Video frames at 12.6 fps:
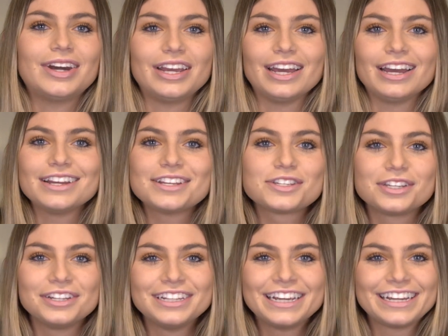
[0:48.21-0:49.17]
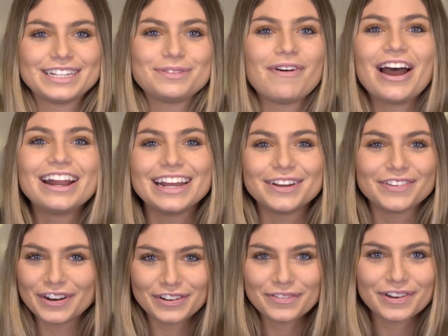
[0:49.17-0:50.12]
I guess. Like it's my name.
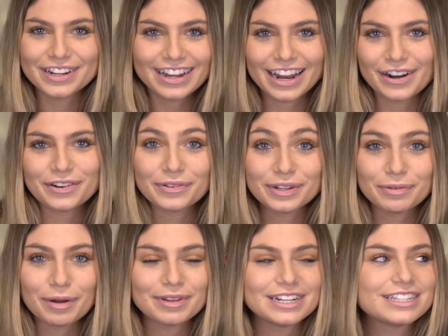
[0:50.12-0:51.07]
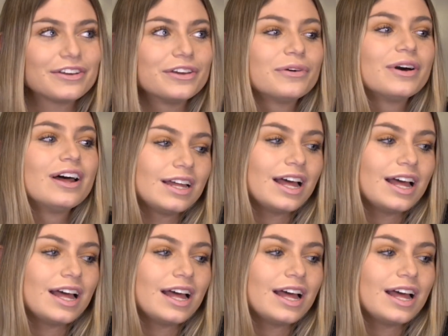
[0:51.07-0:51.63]
I don't know what you want me to tell you.